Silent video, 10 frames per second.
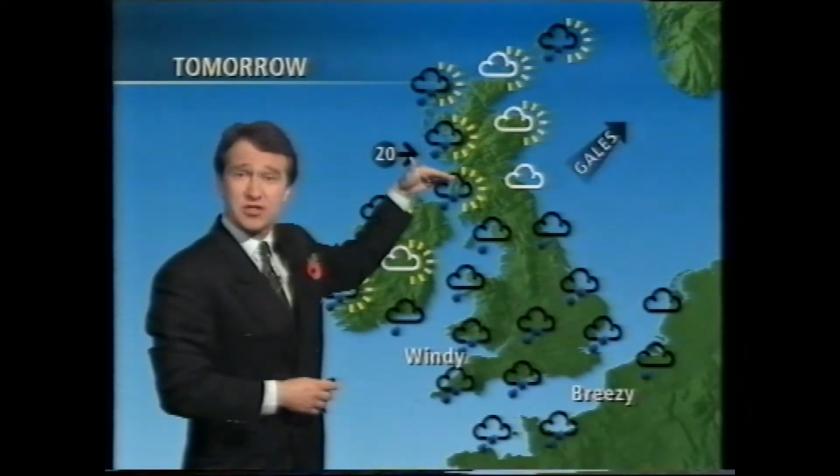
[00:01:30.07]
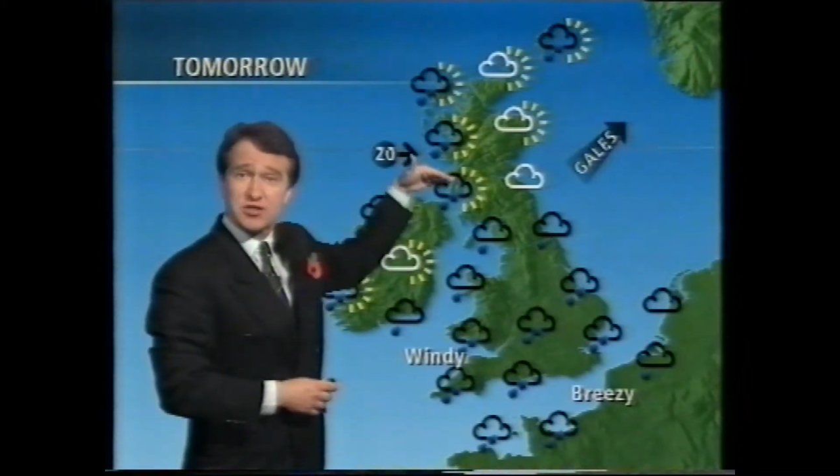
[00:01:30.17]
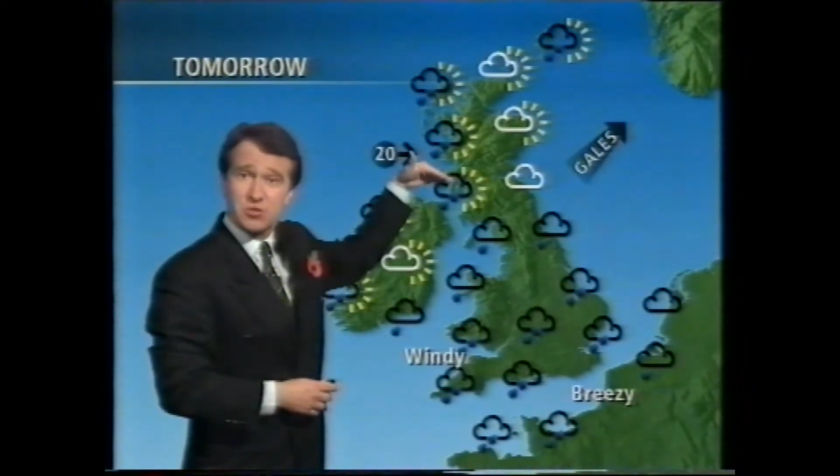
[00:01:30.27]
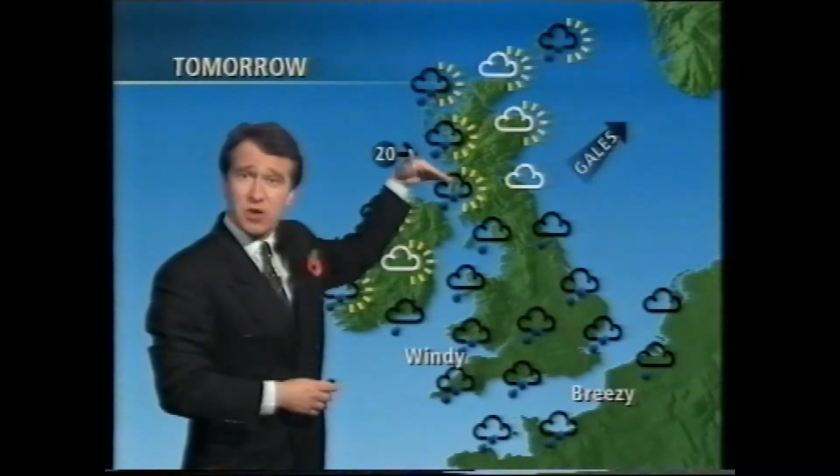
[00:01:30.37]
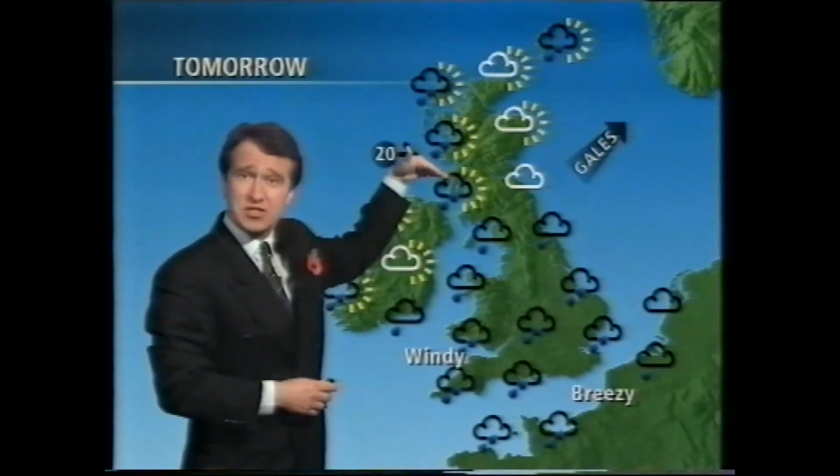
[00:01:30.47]
turn
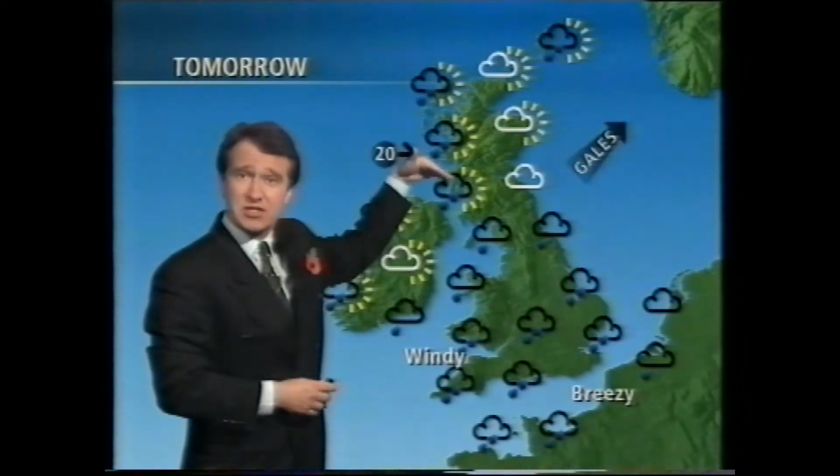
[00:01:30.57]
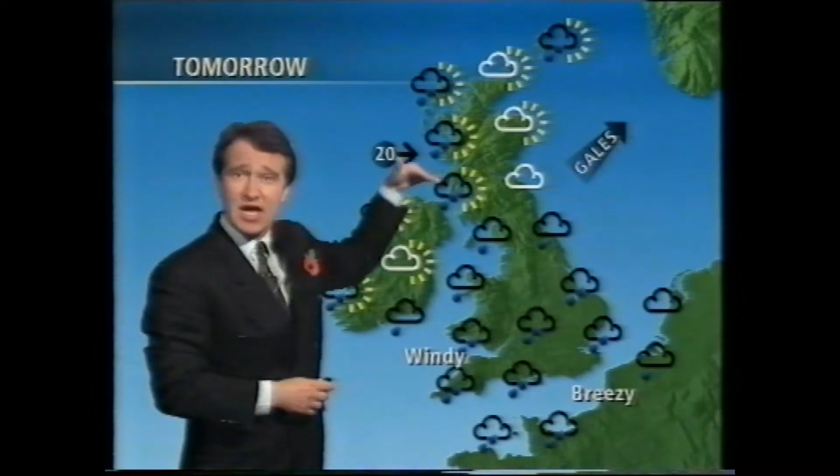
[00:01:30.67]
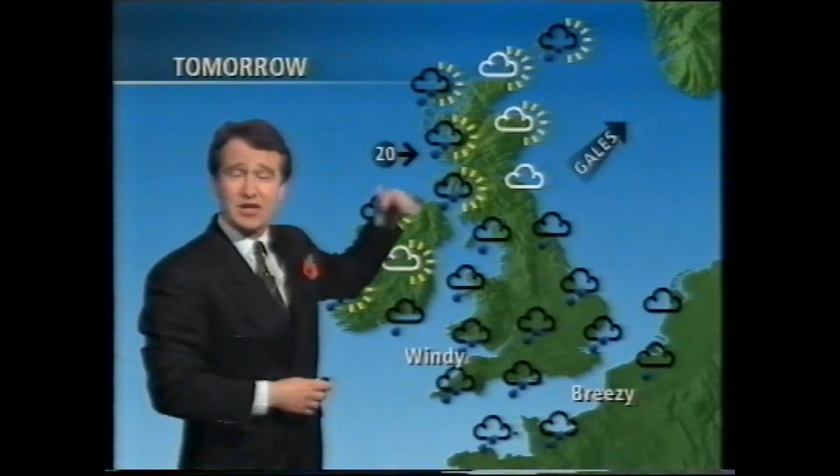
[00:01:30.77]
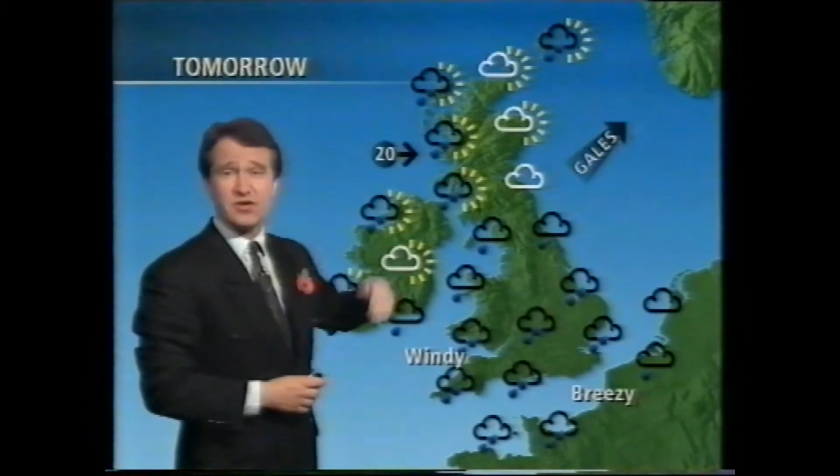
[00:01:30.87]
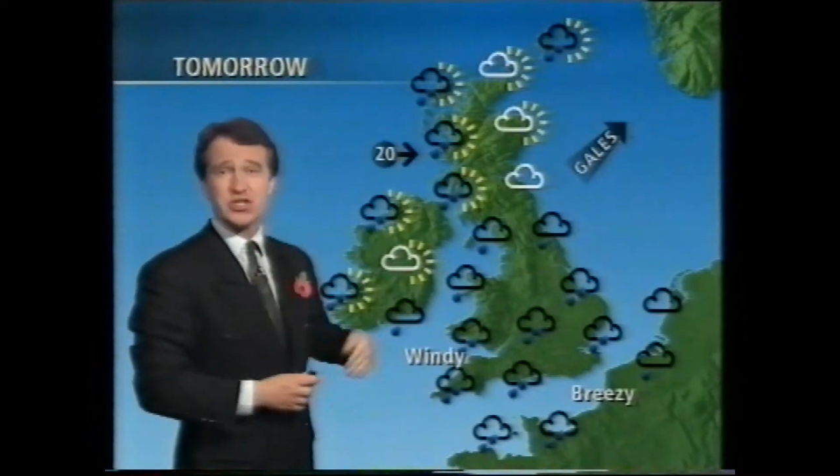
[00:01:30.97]
to the west
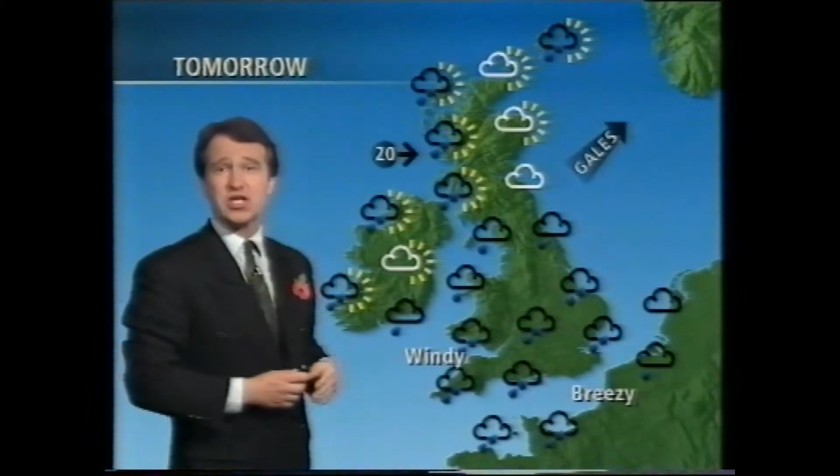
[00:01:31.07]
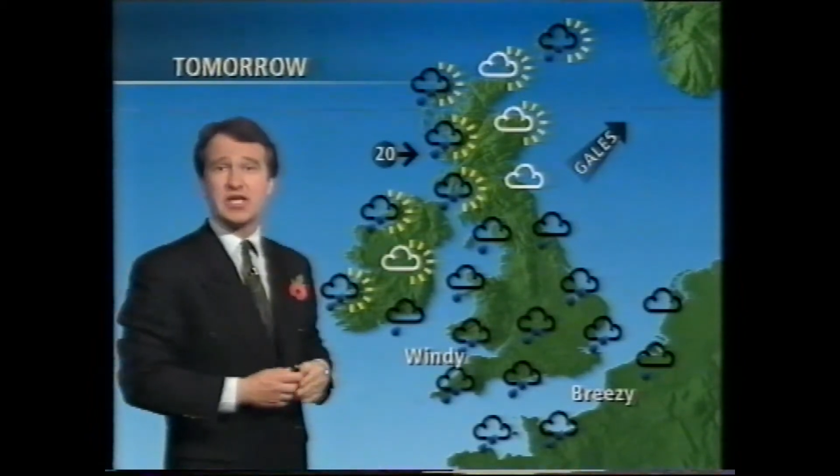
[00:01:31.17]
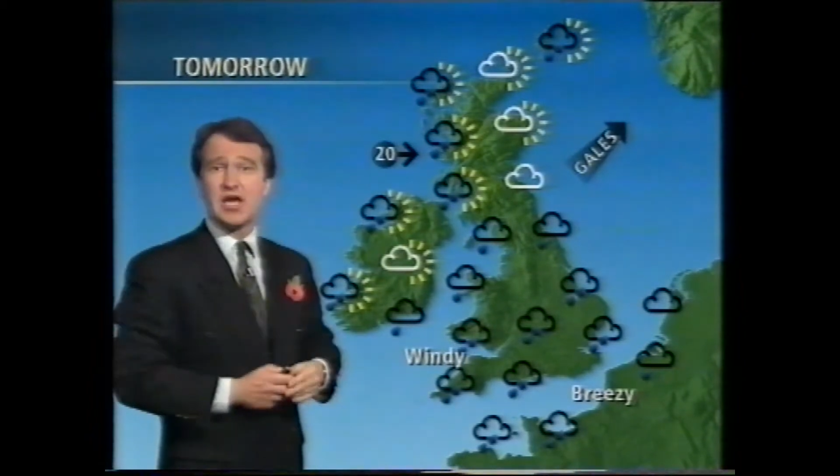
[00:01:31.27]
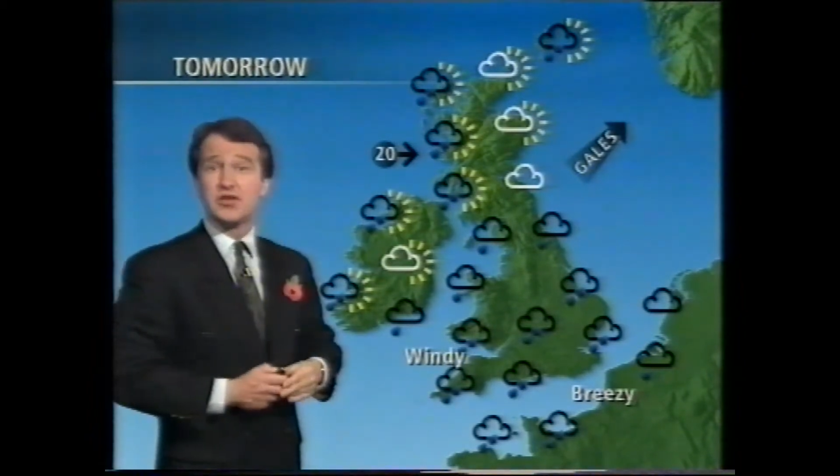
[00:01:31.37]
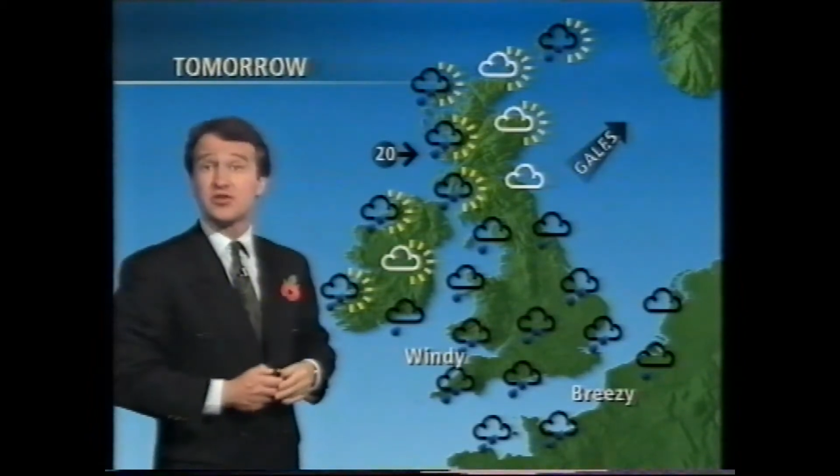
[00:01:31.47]
and
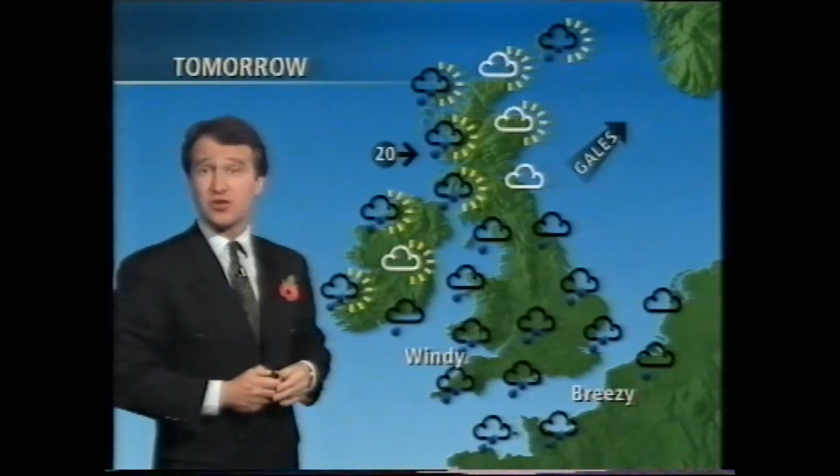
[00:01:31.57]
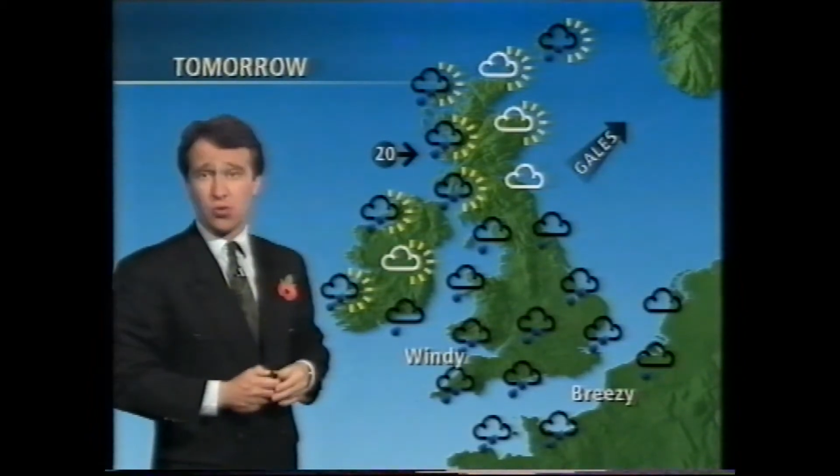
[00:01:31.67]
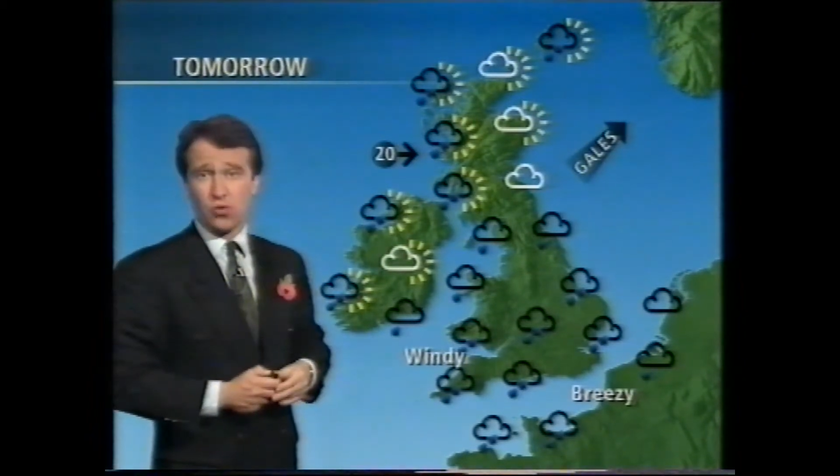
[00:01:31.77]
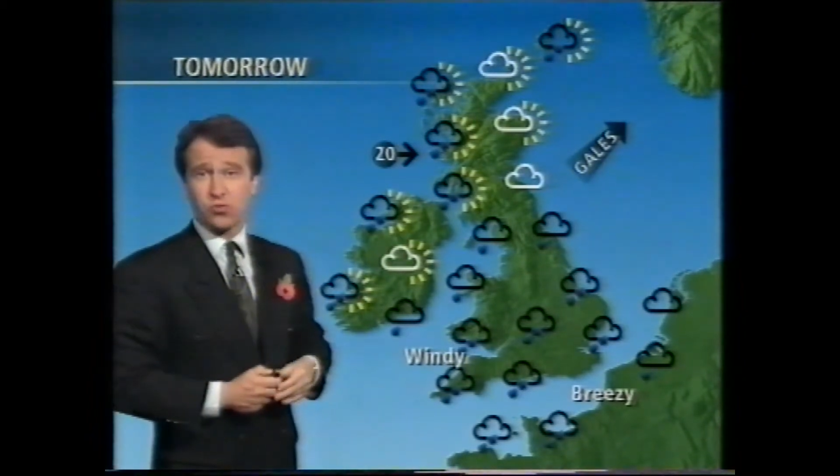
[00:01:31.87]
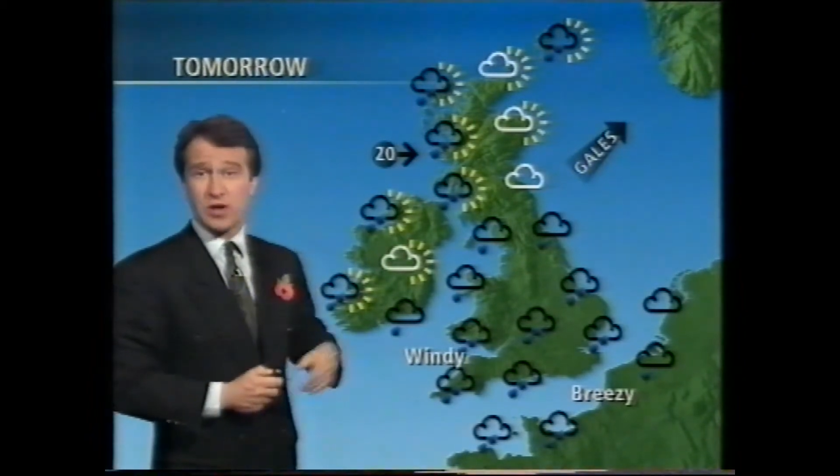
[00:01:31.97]
eventually to the
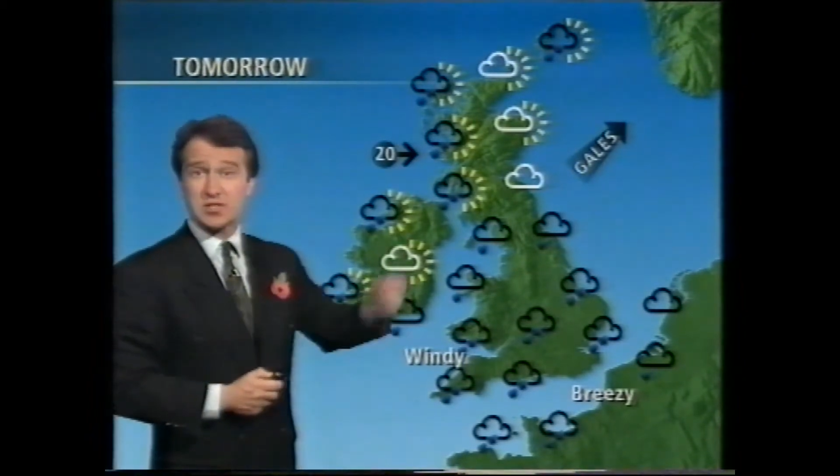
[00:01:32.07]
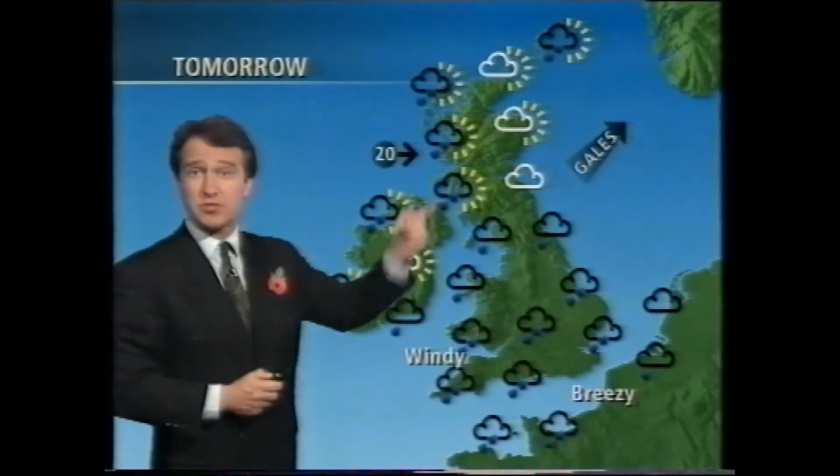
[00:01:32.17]
northwest.